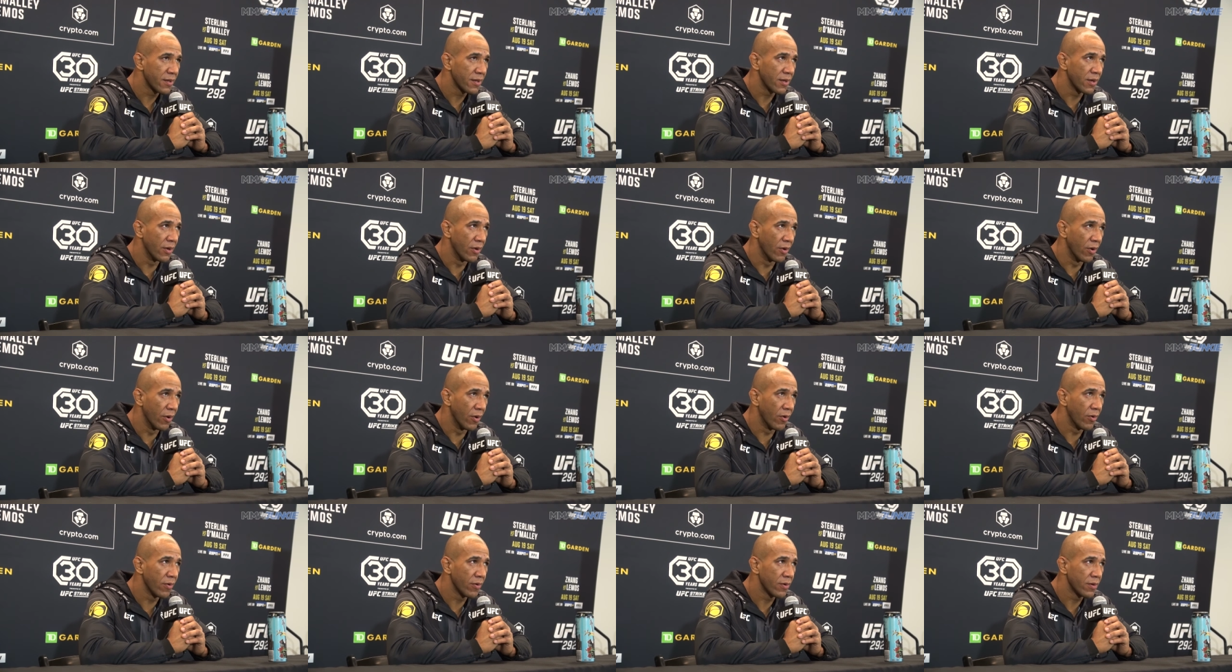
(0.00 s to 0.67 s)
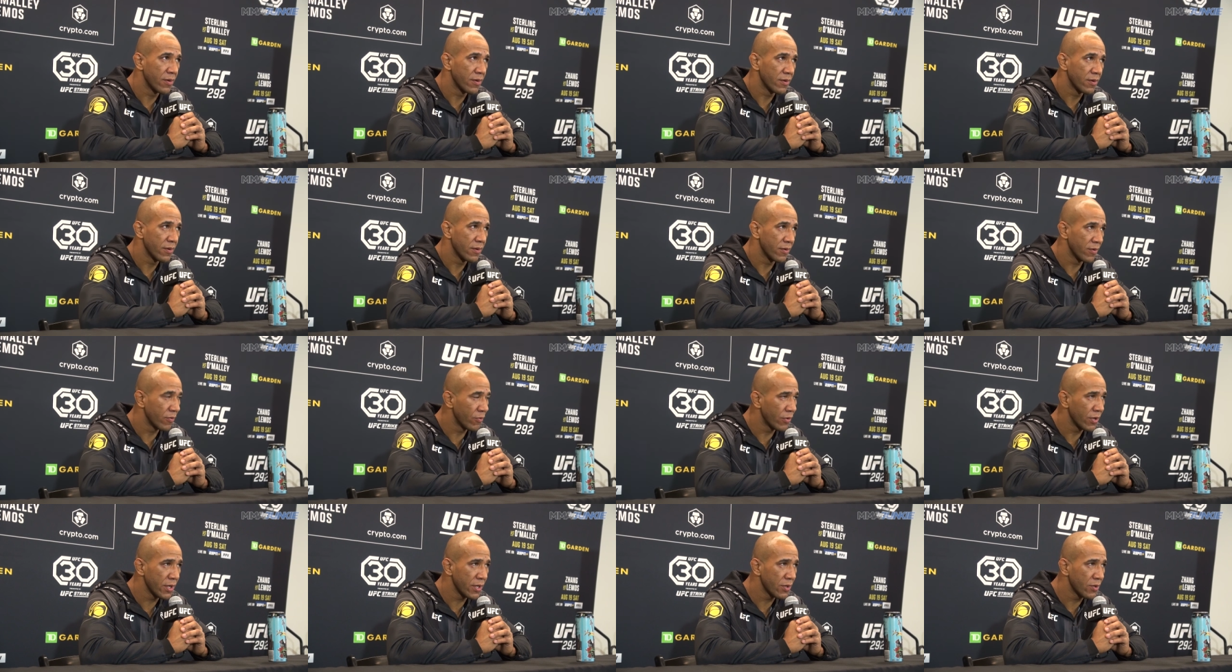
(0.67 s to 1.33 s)
You know,
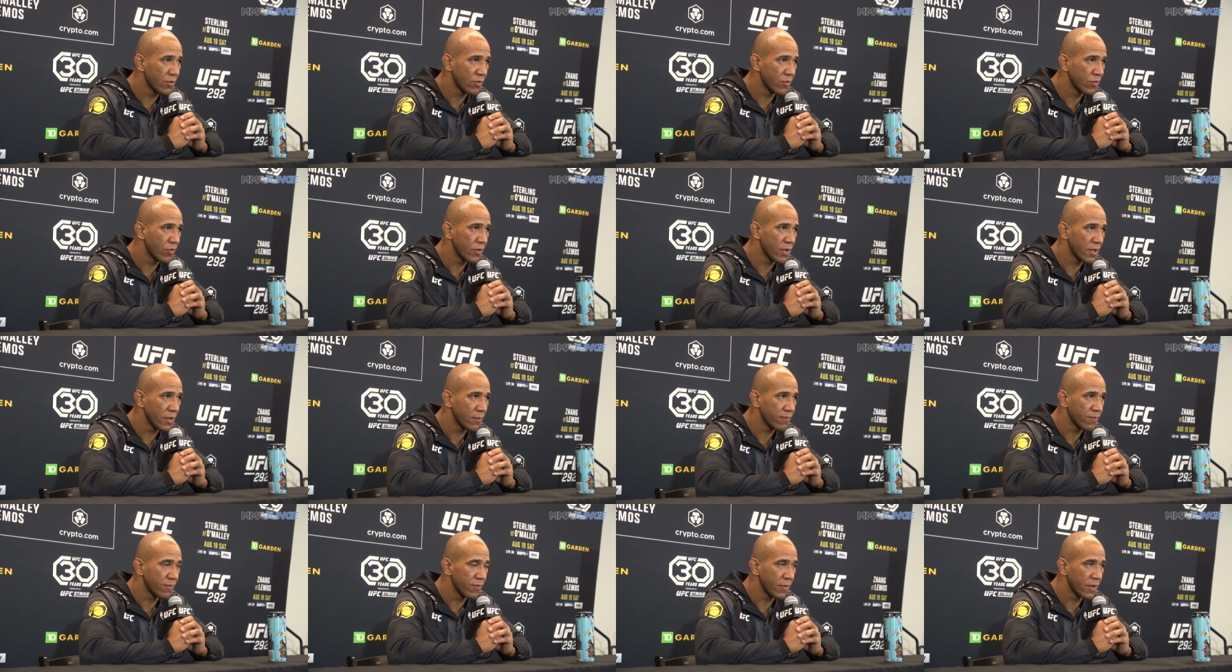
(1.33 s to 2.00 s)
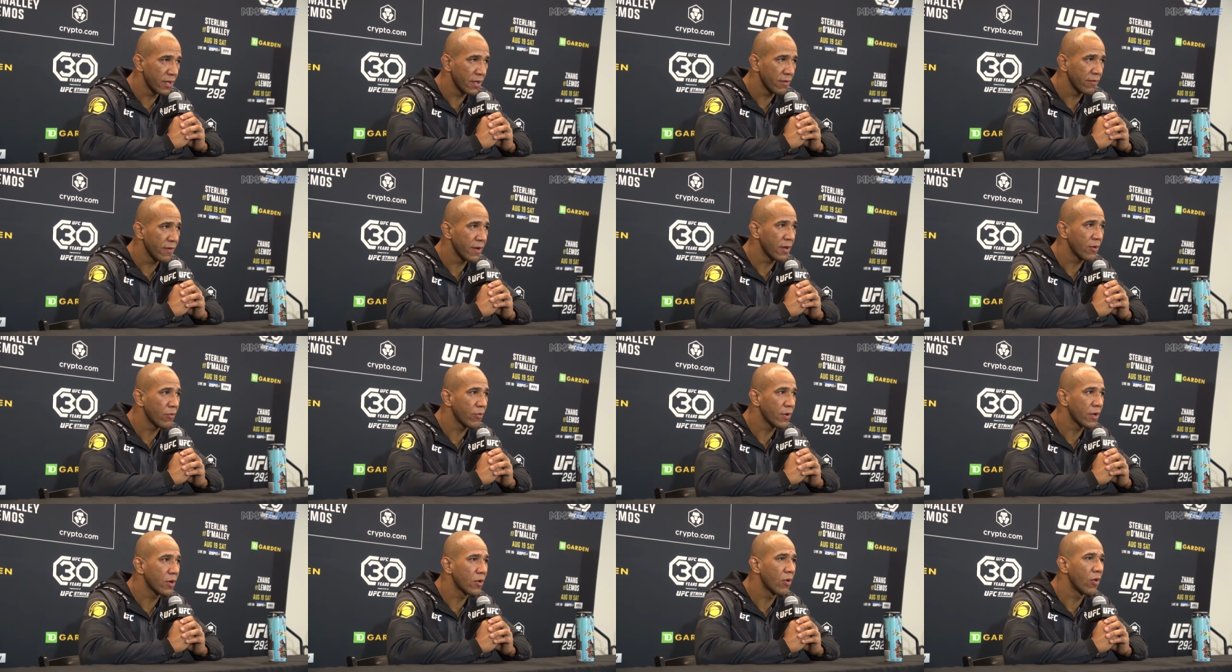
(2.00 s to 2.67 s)
we even
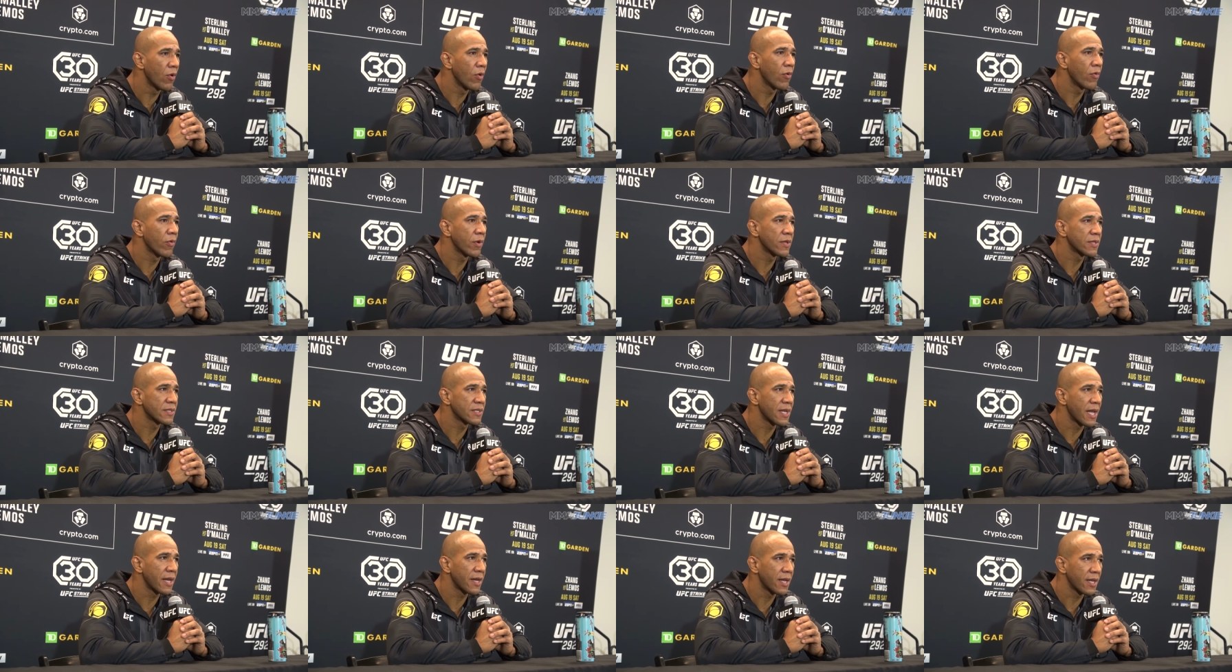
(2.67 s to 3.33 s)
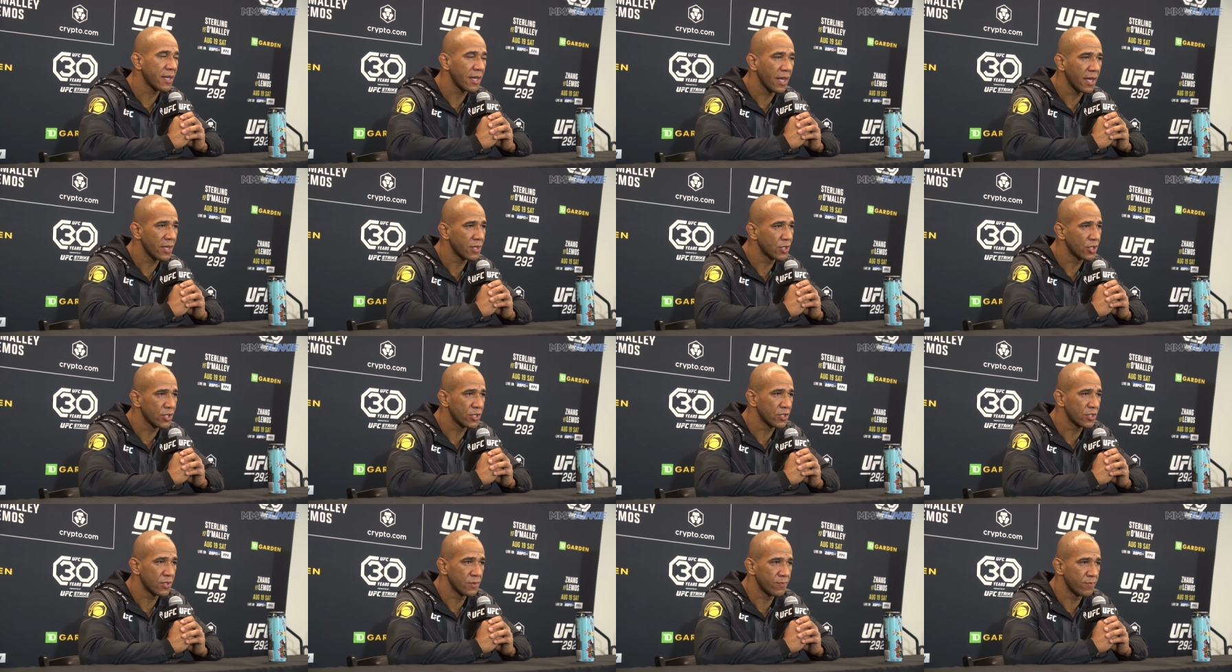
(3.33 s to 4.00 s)
we go inside the cage
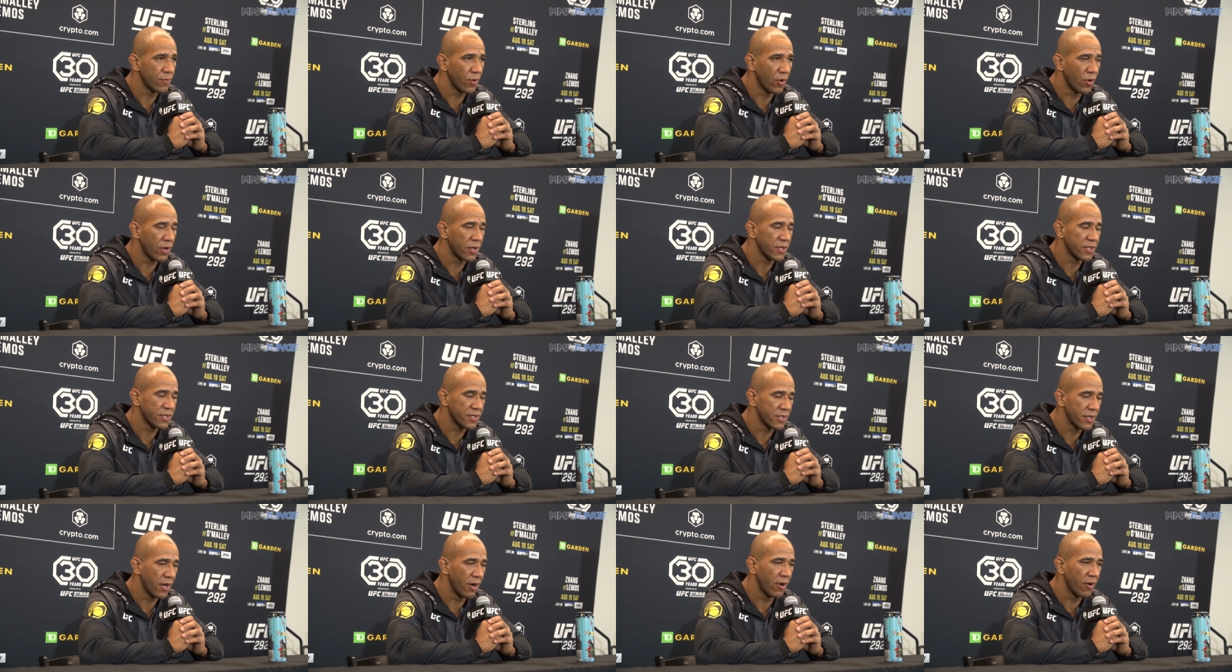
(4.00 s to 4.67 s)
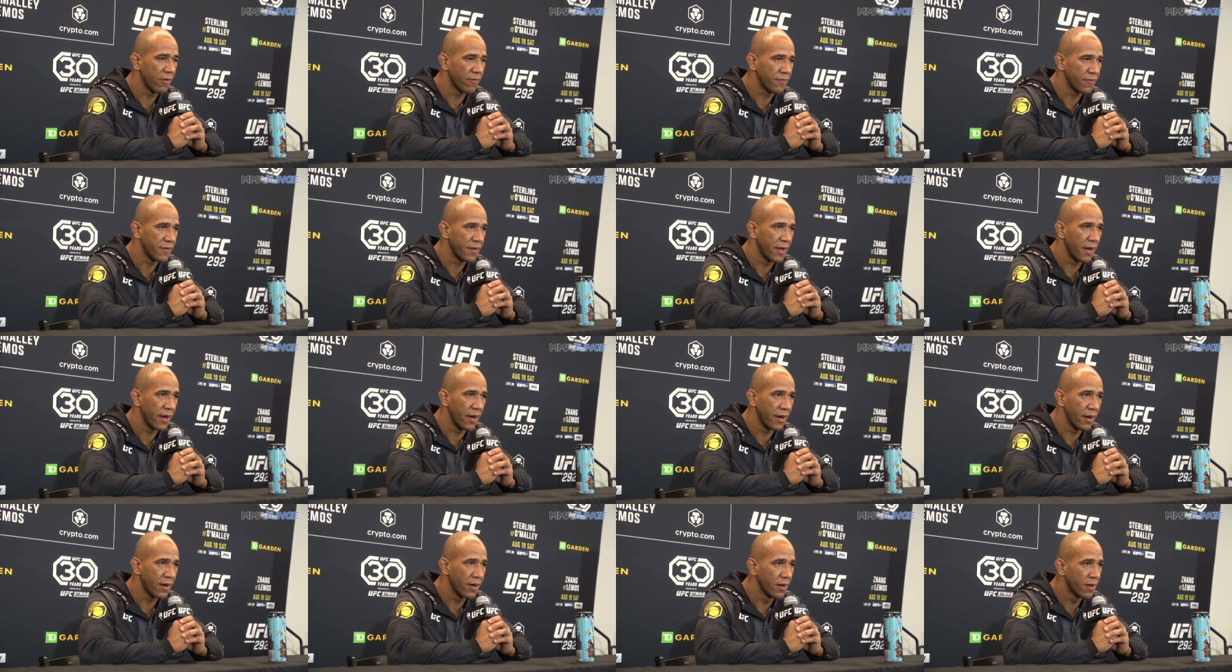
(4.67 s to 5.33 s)
just ourselves
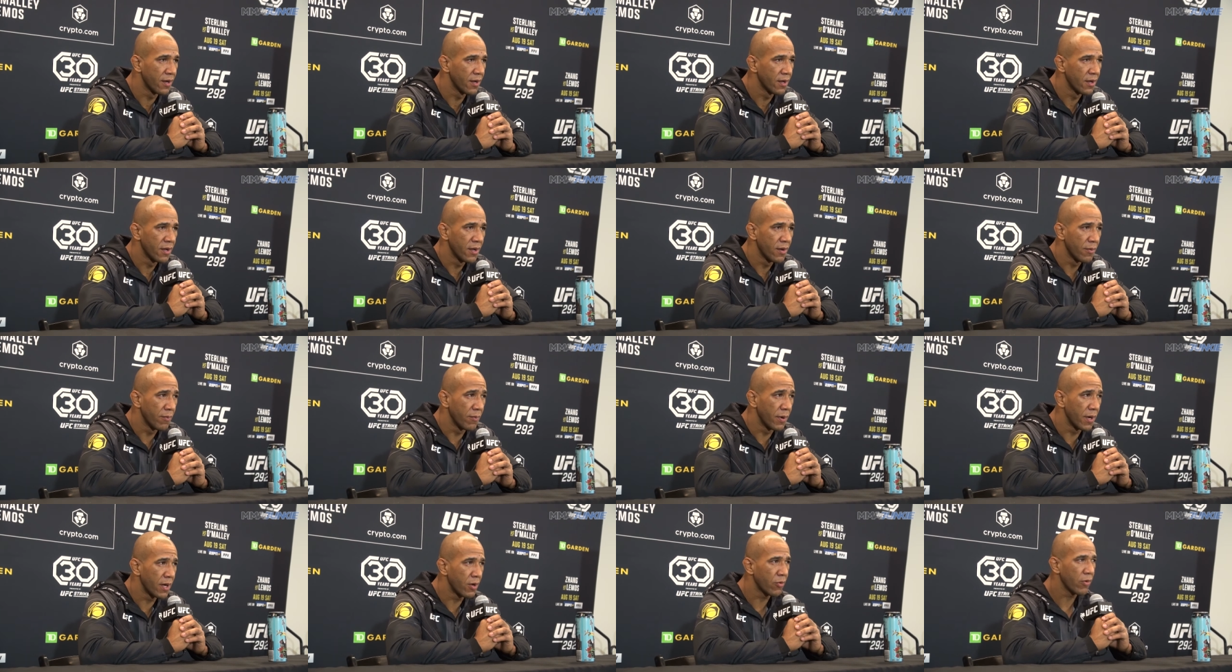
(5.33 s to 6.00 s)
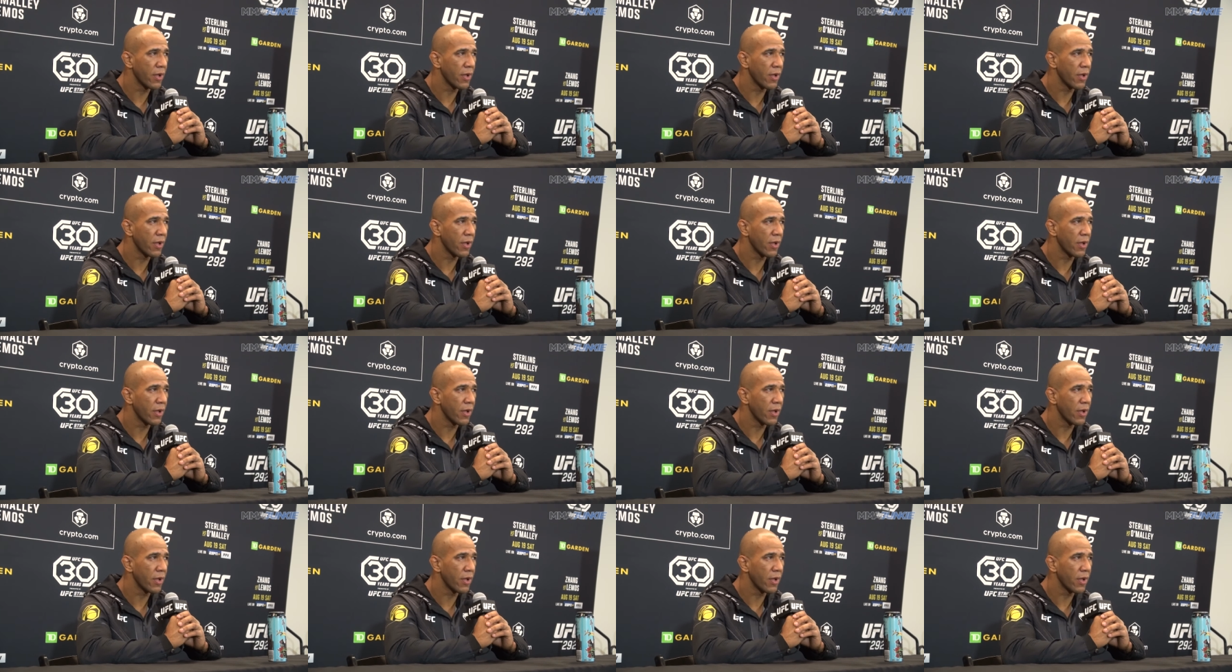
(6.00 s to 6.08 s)
there, but